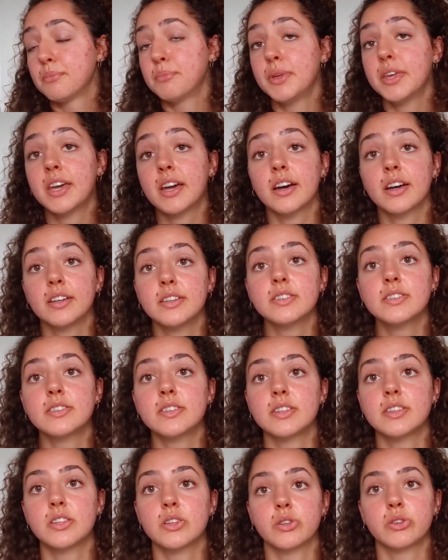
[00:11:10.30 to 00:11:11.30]

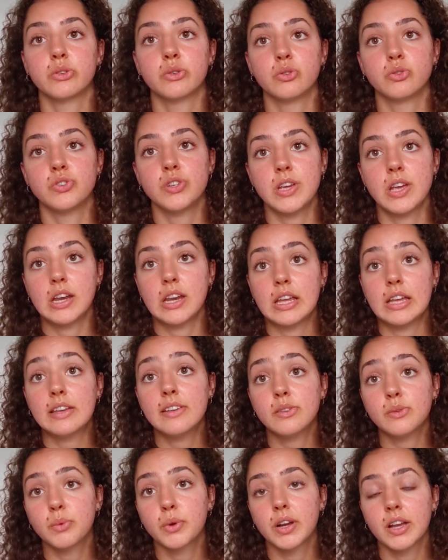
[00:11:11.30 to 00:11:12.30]
Because this routine
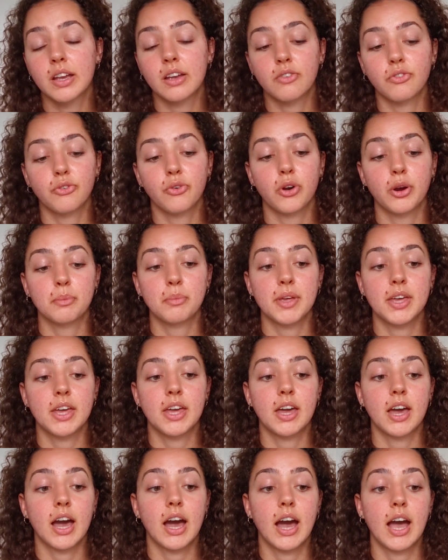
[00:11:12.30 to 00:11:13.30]
is working for
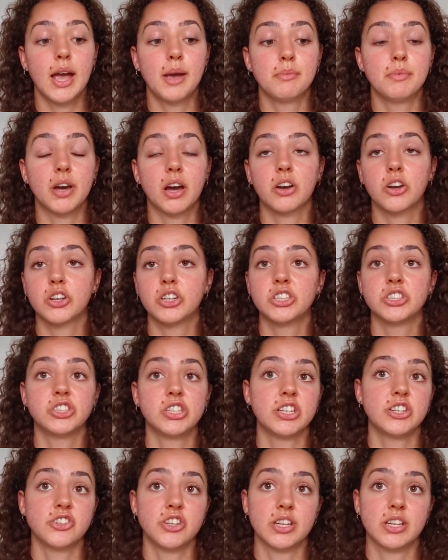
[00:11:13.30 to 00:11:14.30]
me, I'm not going to
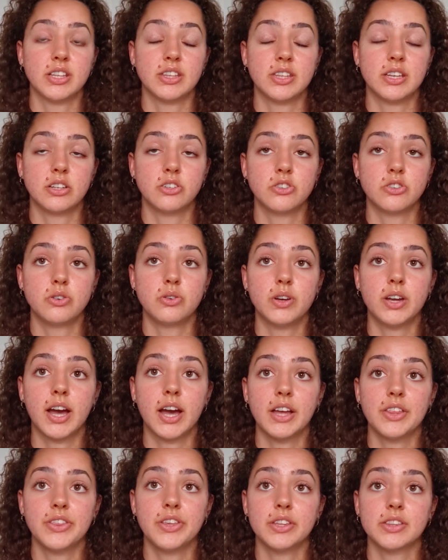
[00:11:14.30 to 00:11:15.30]
change anything to it.
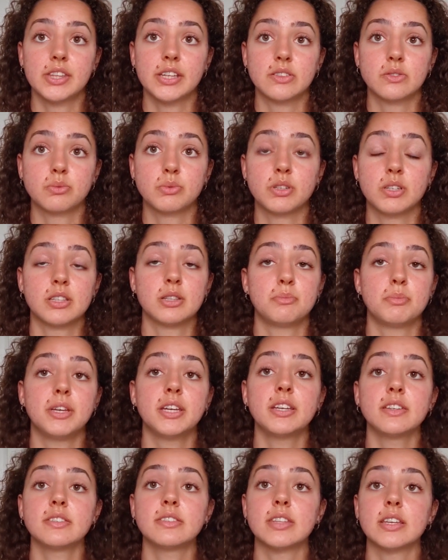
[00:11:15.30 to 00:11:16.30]
I think that's one of the
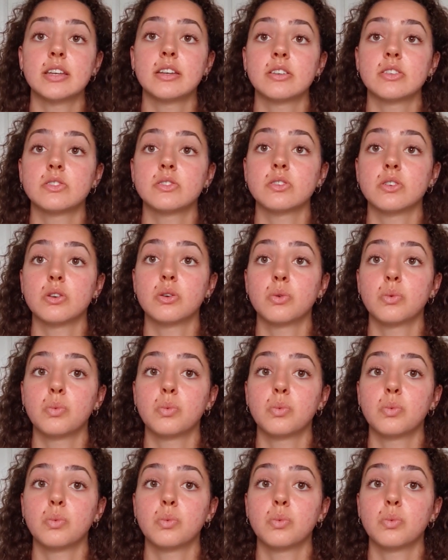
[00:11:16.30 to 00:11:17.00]
biggest things